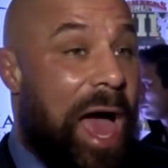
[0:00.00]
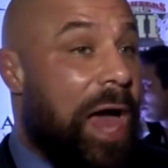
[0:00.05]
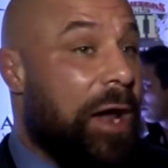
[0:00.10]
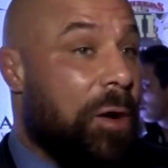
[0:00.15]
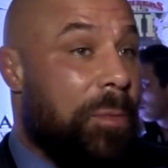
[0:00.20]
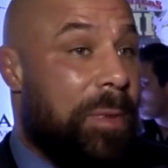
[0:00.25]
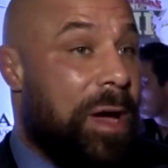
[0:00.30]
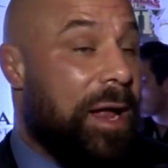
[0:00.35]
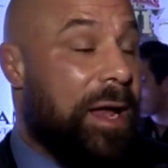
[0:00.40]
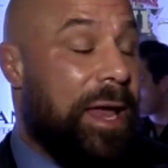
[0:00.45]
I
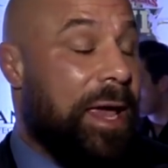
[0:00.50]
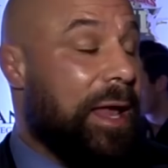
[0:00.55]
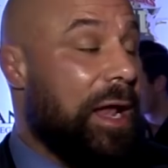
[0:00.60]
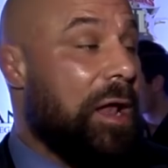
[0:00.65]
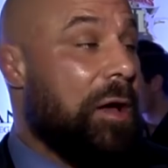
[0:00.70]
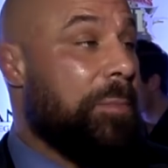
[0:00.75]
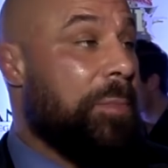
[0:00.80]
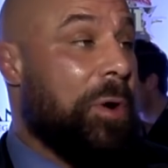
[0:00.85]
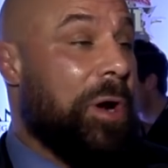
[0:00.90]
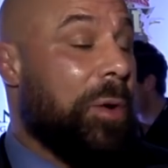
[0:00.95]
don't mind hanging
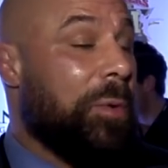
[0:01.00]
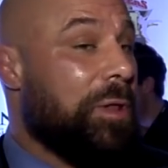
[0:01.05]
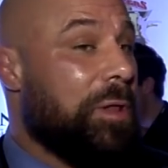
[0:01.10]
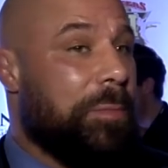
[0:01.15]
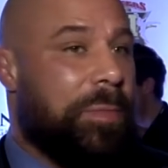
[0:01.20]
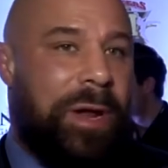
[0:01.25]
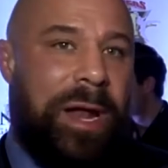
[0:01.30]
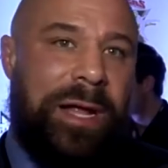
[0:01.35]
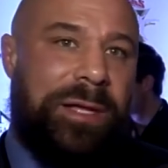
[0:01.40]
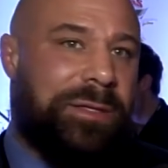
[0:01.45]
out and partying with
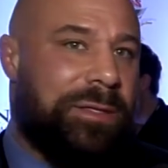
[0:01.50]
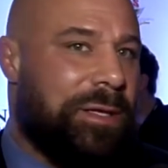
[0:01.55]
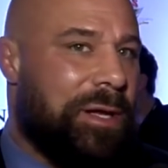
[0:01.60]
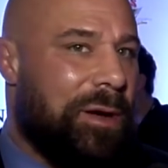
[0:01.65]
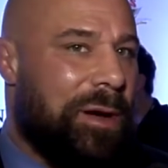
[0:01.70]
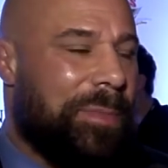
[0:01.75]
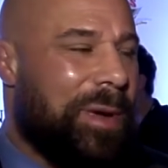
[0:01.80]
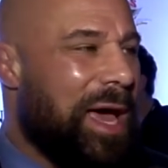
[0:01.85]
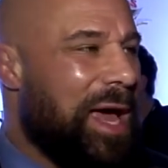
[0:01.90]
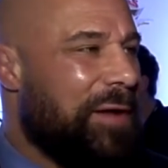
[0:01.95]
them. But
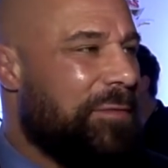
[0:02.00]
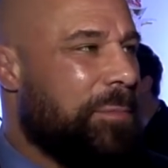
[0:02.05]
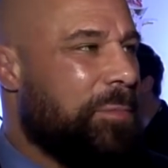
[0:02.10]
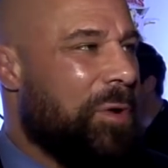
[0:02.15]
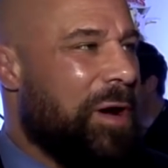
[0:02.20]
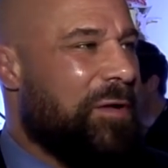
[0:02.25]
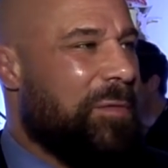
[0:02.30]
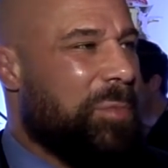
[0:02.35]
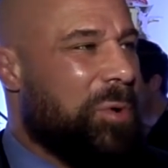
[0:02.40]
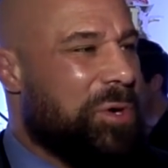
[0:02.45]
I'm kind of a
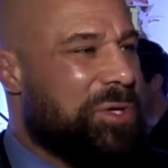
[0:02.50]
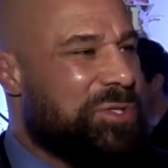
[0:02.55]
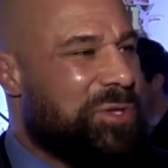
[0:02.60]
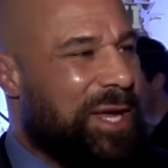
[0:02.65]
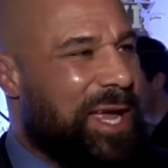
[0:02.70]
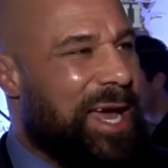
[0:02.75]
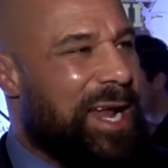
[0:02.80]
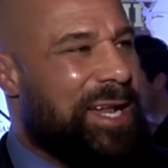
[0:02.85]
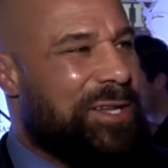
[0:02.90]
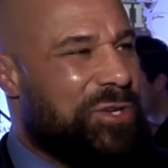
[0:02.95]
private
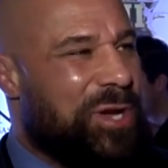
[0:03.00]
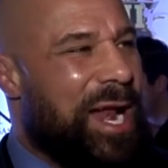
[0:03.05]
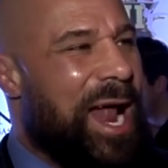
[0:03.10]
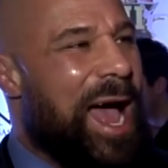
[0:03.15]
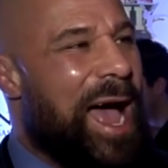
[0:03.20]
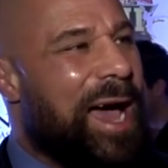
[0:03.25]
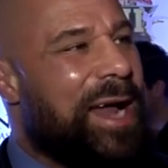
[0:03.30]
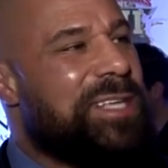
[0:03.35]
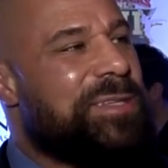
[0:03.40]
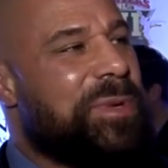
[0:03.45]
person. I kind of try to
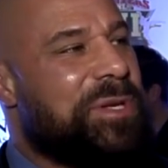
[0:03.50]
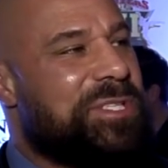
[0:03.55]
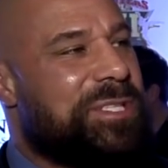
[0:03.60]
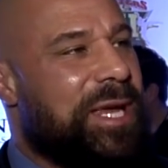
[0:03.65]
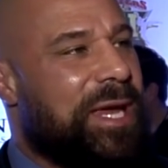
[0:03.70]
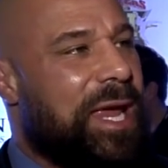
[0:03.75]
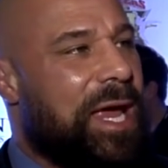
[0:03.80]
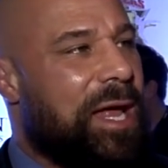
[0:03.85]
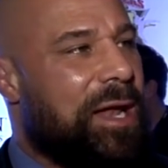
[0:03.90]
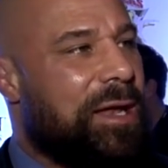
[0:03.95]
hide as much as
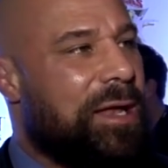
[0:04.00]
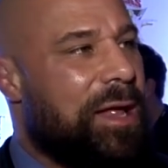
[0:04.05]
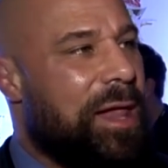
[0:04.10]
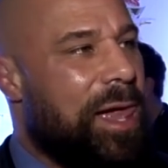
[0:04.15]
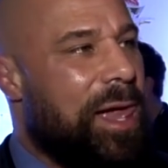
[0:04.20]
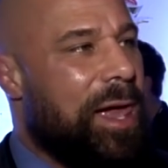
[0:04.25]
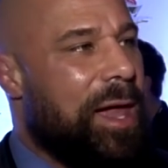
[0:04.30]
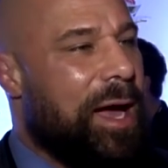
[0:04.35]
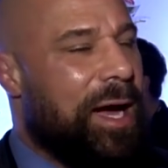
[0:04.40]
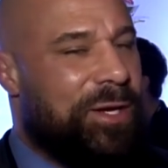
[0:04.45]
I can.
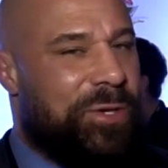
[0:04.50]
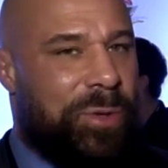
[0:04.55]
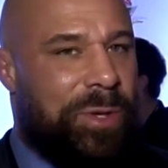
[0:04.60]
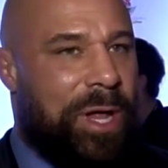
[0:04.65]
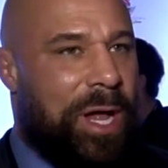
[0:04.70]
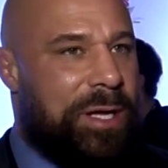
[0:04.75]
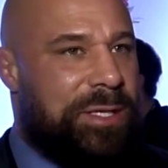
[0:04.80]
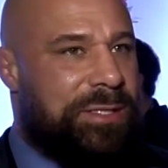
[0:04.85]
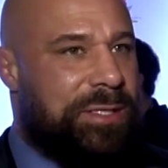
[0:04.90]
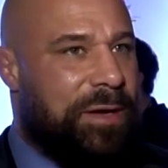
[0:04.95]
I do a
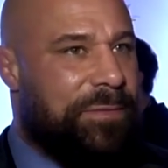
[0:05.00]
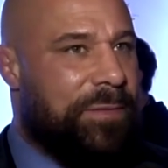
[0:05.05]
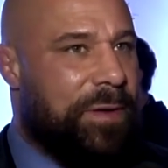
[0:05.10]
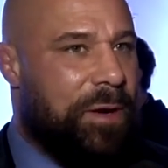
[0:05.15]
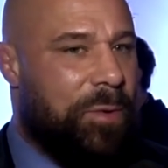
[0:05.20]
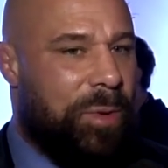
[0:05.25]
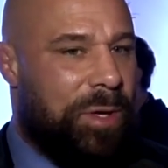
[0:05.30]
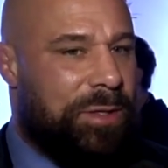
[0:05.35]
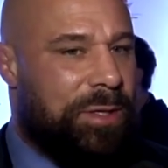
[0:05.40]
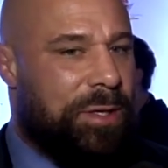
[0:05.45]
lot of stuff I
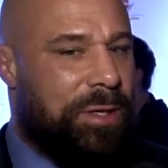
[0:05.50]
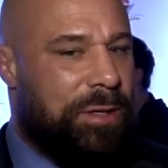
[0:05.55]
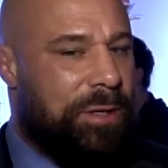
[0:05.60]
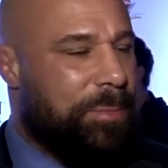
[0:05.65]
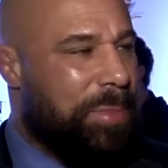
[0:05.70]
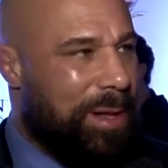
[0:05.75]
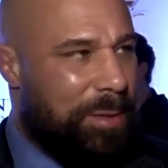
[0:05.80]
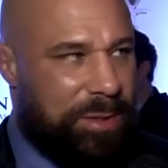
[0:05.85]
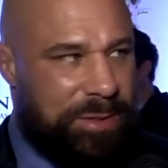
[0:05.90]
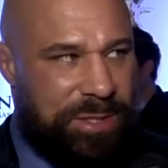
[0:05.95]
don't want
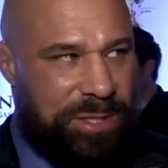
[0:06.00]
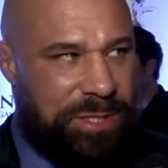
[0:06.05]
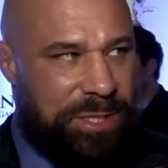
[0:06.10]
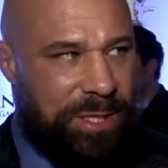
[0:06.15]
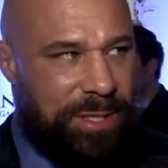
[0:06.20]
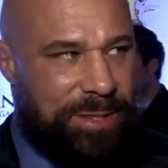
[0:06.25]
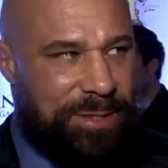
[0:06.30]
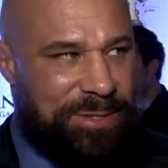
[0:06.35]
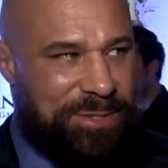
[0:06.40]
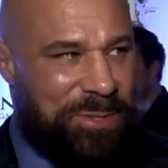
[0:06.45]
the public to see.